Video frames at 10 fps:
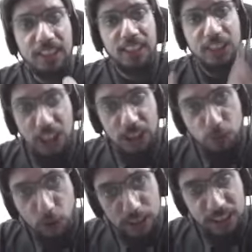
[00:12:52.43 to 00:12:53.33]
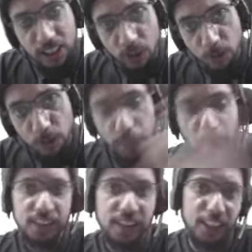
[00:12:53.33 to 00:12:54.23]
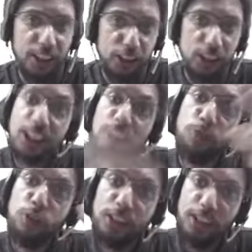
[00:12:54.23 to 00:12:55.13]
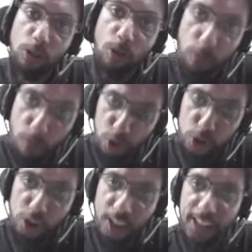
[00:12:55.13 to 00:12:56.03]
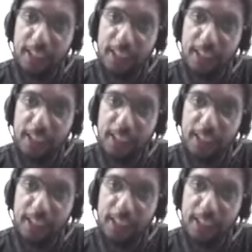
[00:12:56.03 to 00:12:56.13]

just for the sake of representation, just for the sake of opportunity,